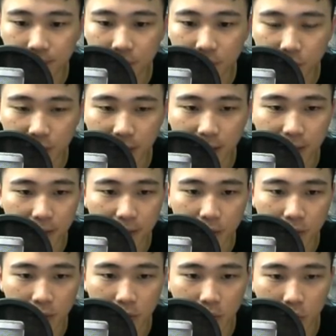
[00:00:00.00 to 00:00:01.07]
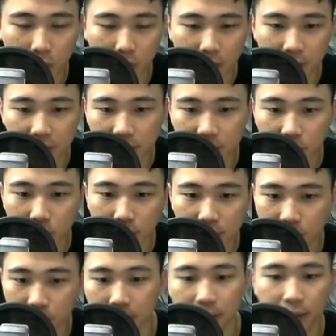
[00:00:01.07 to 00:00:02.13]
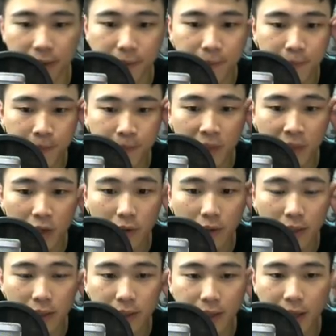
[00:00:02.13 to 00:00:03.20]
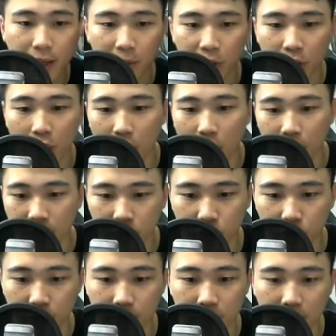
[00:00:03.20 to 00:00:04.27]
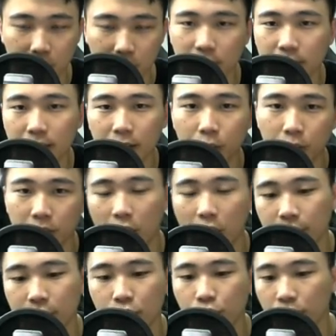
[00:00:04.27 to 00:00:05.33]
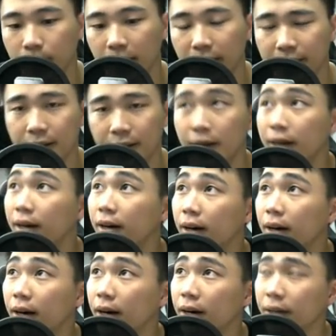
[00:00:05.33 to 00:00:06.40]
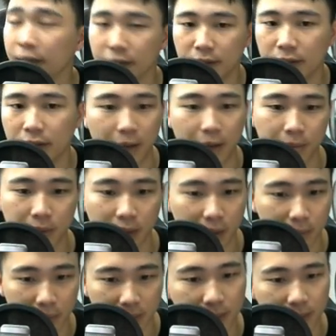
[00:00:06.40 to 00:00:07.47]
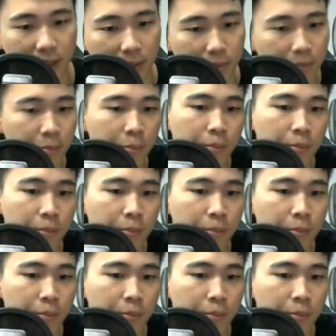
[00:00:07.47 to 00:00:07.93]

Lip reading: regarding whatever TOS related. Right, then I'm gonna off the stream. I'm gonna start off the stream at in 10 minutes time.